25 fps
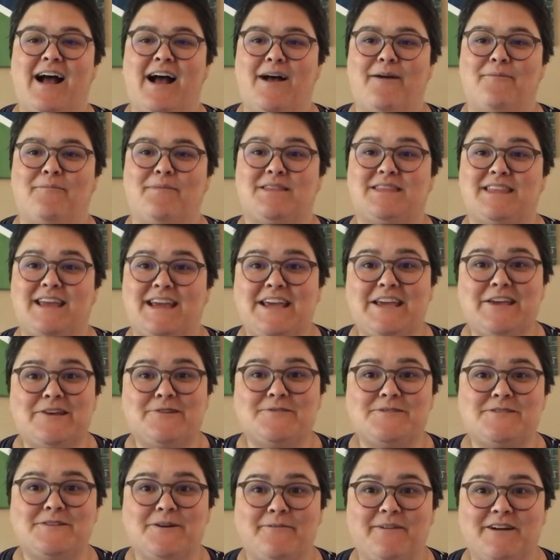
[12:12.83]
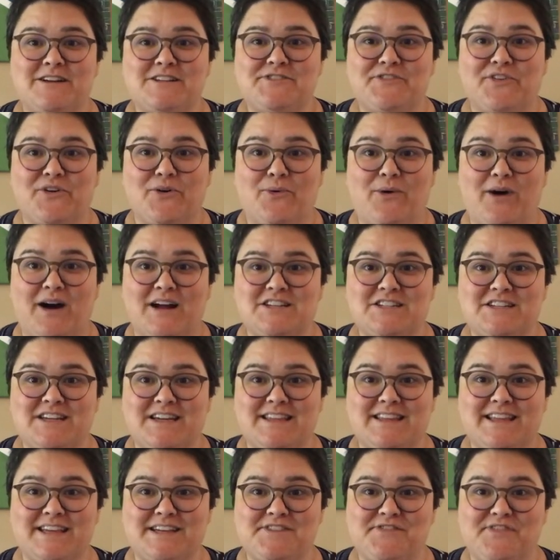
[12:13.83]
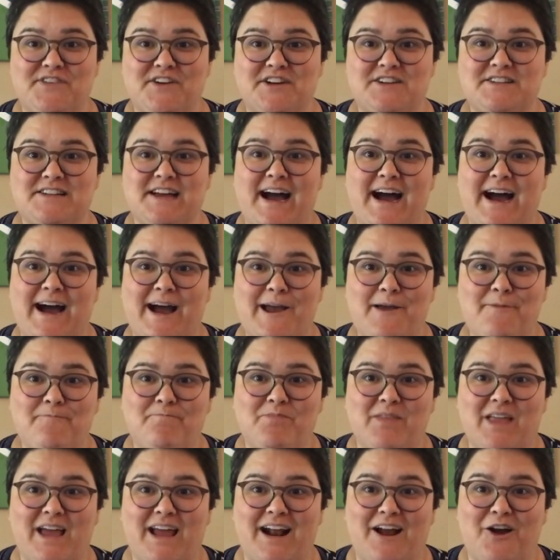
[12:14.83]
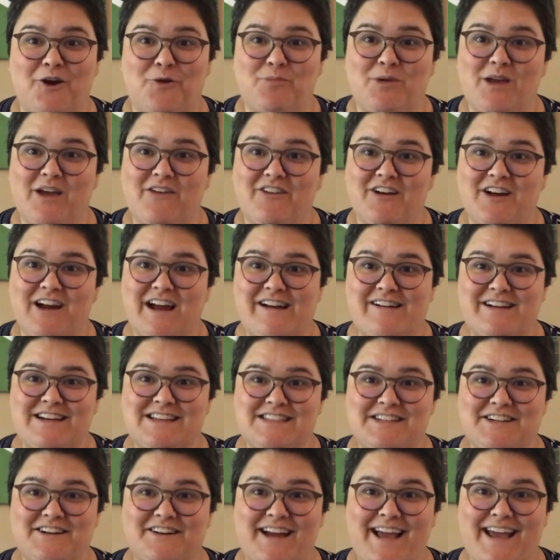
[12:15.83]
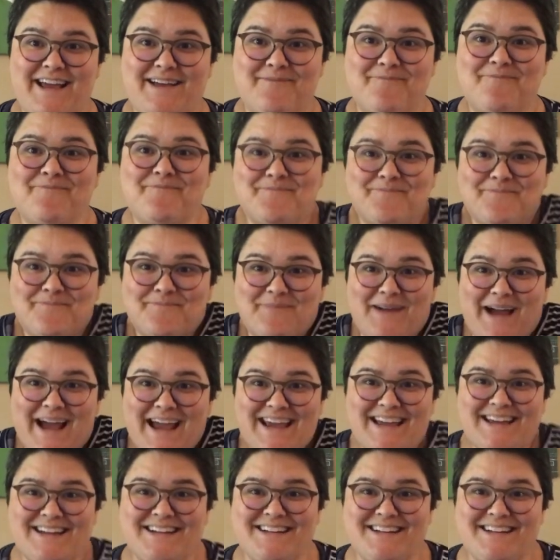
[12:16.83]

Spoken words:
but thank you so much for watching. Thanks for your time, and I hope you have a great rest of your day. Bye.